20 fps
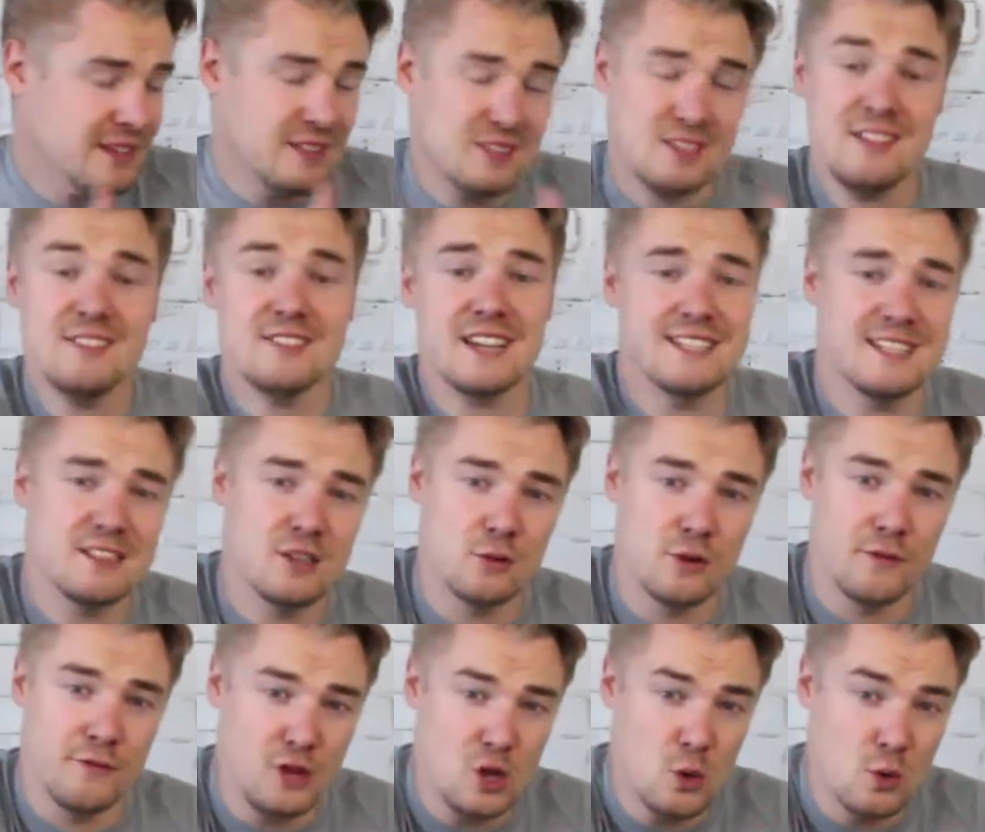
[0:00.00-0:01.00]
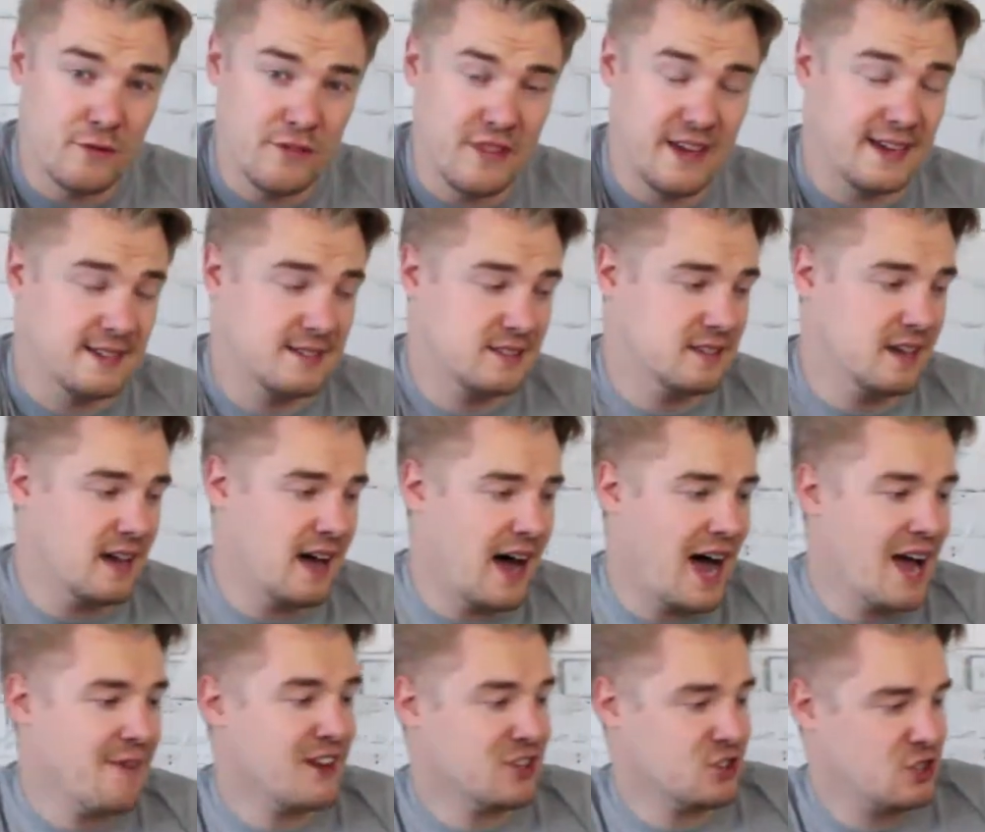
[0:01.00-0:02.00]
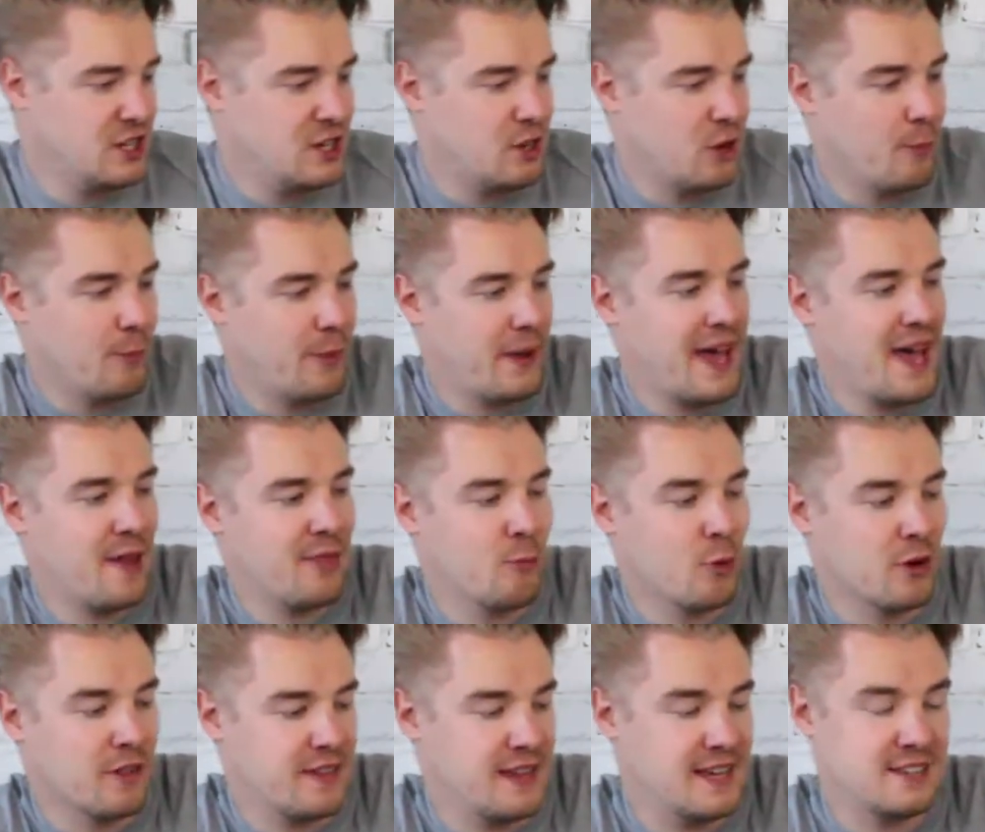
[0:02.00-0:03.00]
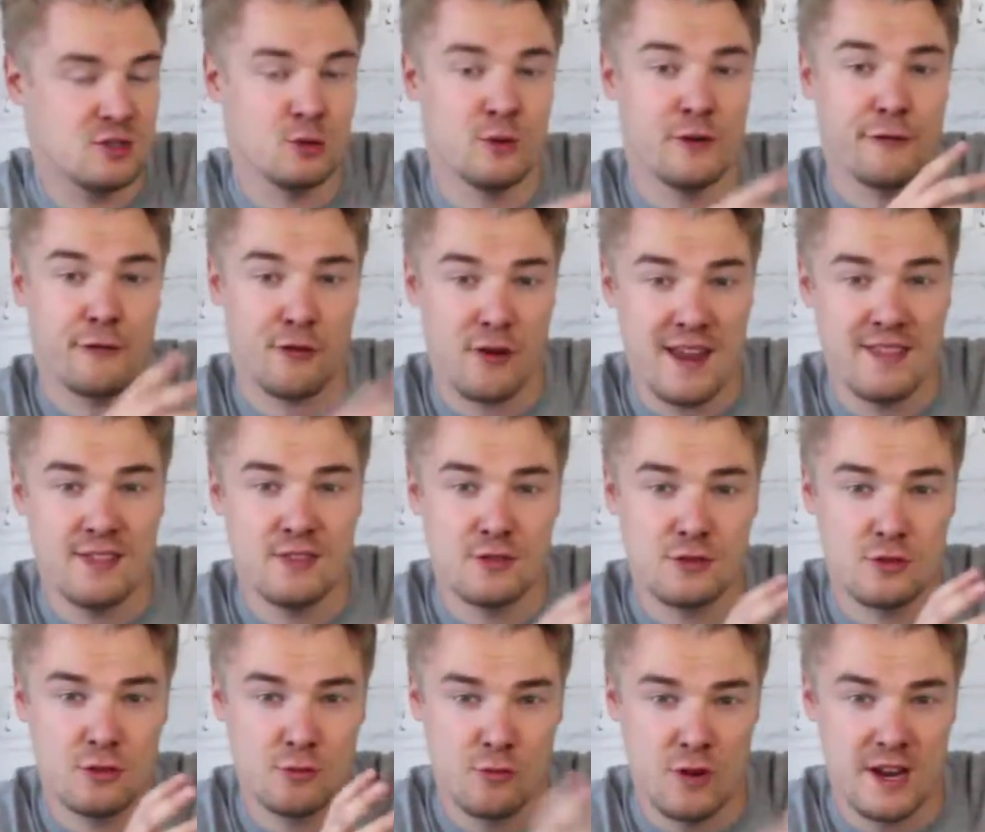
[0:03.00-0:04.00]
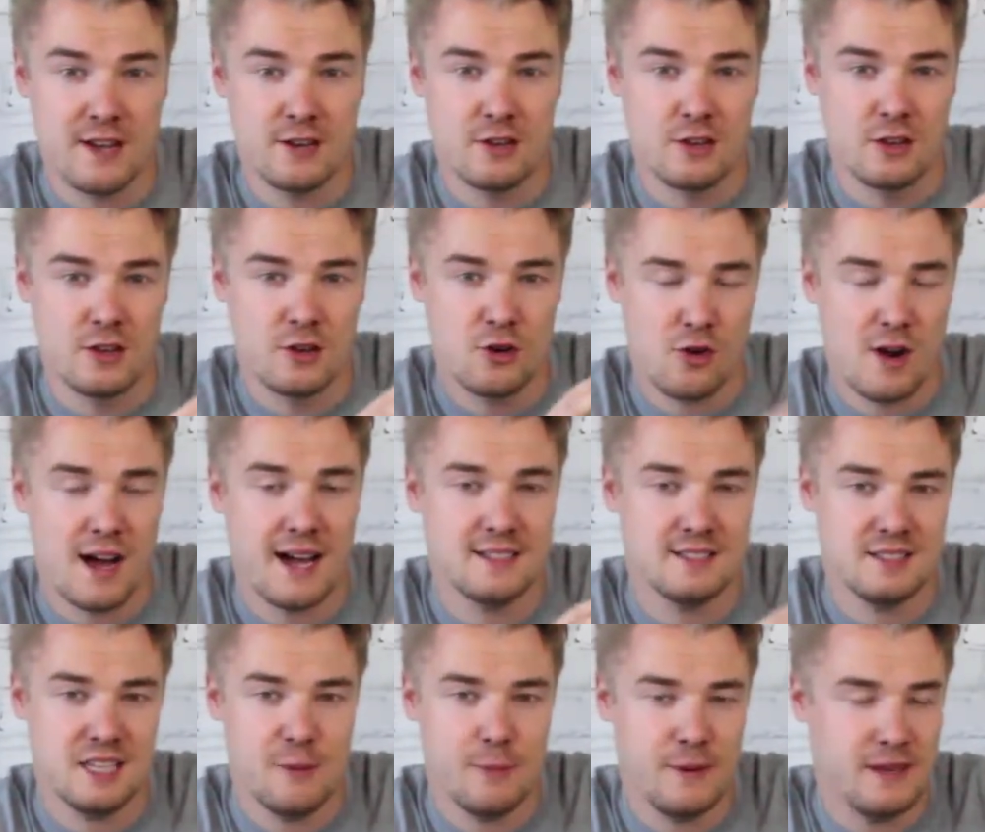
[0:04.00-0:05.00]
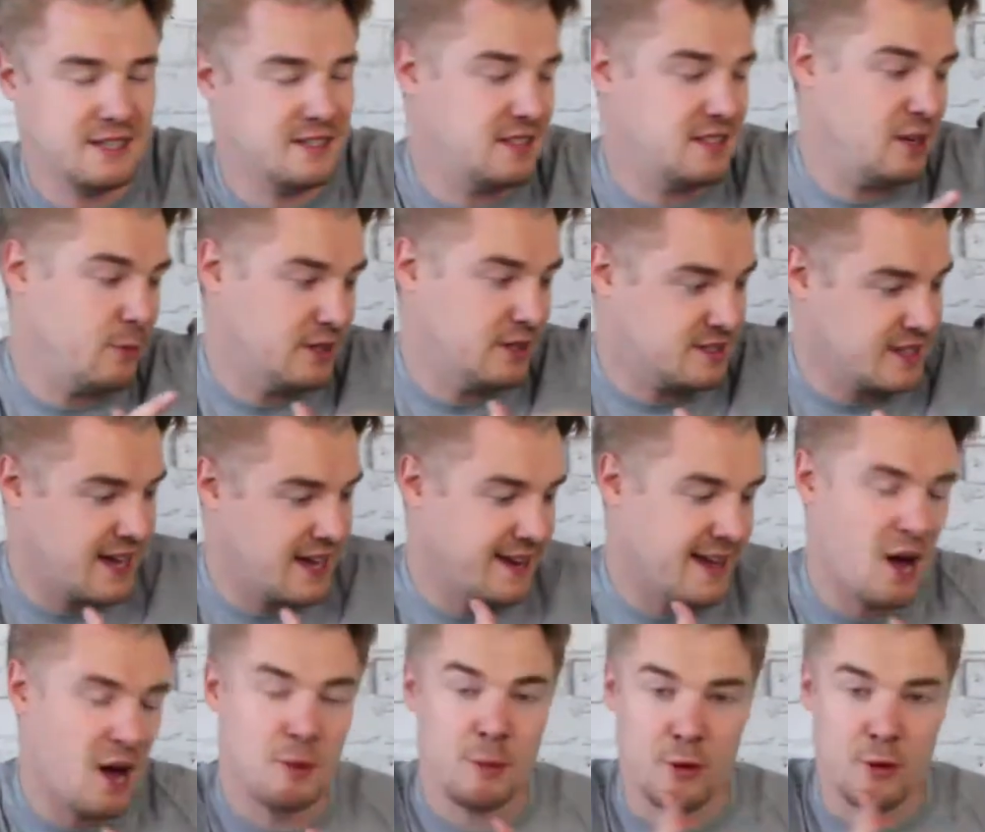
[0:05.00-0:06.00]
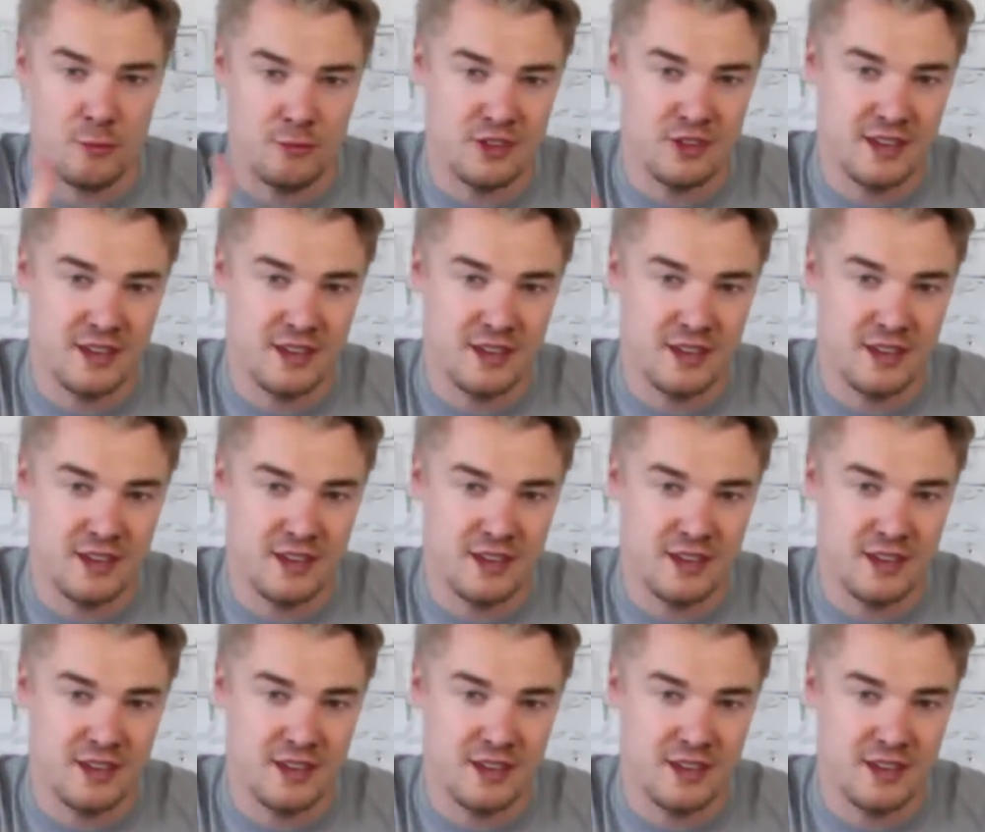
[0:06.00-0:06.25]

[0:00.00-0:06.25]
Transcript: since I did the review of this, I've actually compared one of these to a friend's real Cry CPC. We sat down, we put them